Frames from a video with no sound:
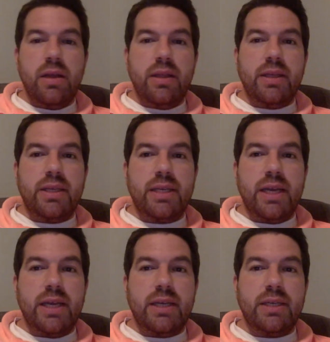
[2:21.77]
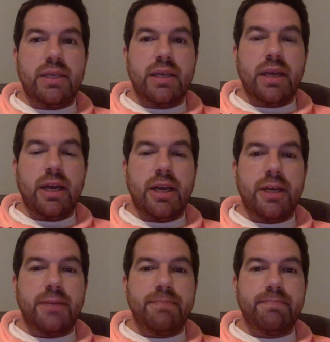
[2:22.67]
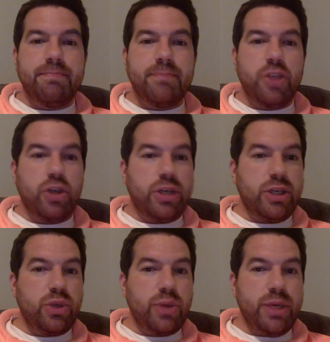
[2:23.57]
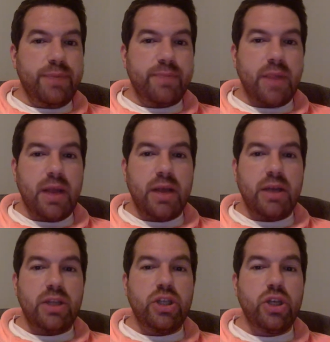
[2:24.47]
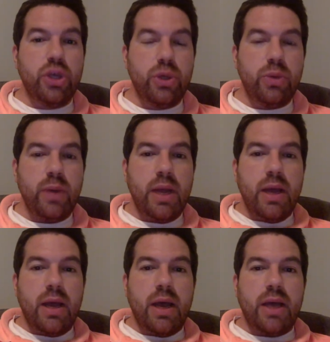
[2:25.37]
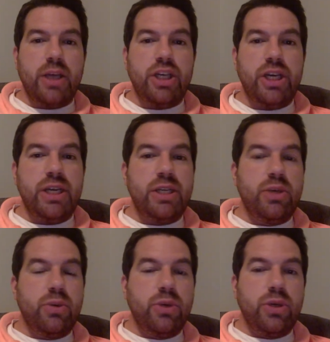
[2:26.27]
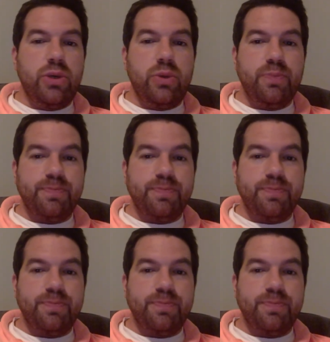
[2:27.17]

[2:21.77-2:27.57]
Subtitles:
this is Church History 2, GE 202